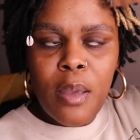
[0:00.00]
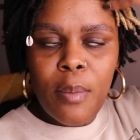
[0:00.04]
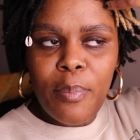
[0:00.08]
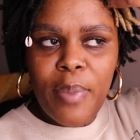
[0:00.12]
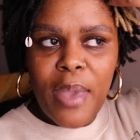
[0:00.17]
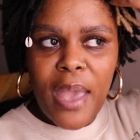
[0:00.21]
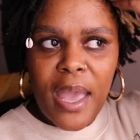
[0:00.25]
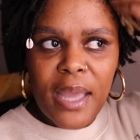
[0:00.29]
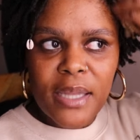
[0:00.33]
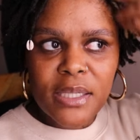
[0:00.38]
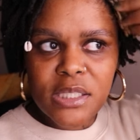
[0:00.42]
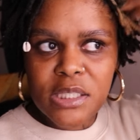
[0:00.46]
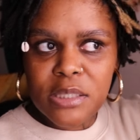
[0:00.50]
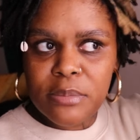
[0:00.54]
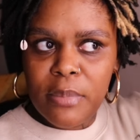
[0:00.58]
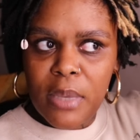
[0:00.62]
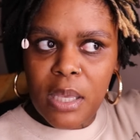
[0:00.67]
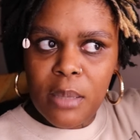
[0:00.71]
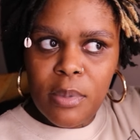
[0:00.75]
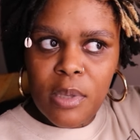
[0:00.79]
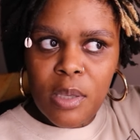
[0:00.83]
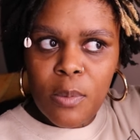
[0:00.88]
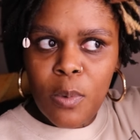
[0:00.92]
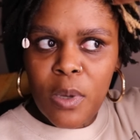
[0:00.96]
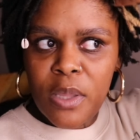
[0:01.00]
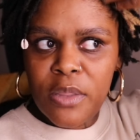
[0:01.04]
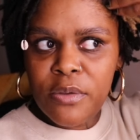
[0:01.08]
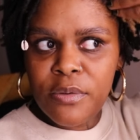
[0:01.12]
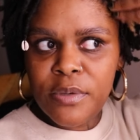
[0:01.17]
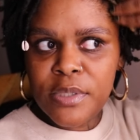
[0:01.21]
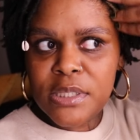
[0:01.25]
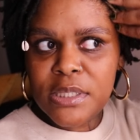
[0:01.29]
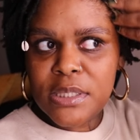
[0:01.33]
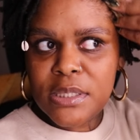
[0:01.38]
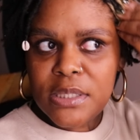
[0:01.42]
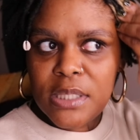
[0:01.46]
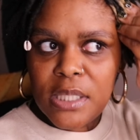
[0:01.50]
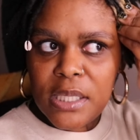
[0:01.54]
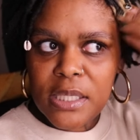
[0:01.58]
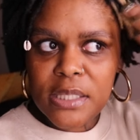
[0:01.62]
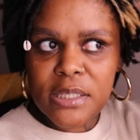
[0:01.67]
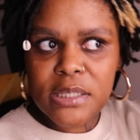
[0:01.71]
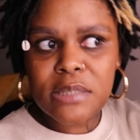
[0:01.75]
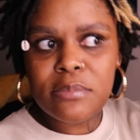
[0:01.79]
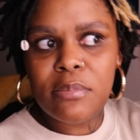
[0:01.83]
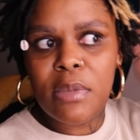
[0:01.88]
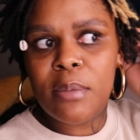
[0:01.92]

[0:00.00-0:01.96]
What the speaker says: patch, maybe whether it's this,